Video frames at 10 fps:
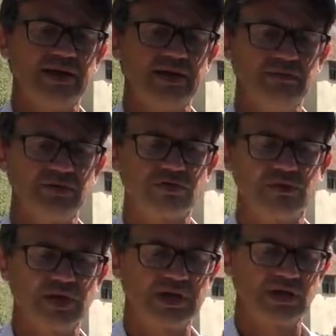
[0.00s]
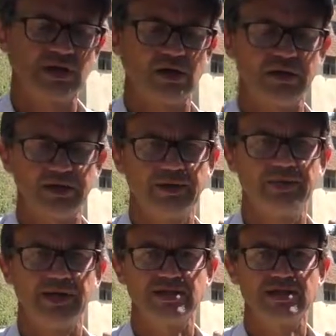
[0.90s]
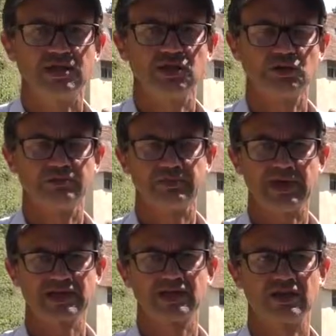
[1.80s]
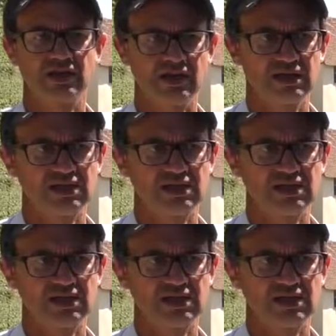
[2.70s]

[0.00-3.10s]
He was working on a painting called Massacre at